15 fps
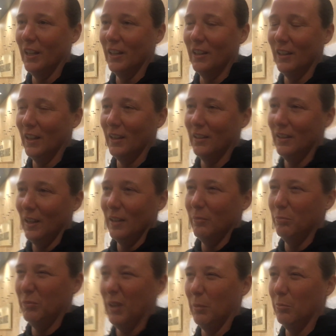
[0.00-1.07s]
and they, they,
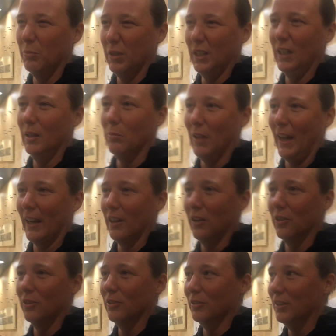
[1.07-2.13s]
they bleed black and
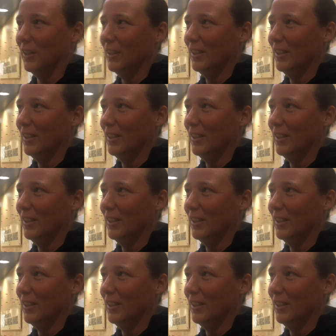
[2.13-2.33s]
gold.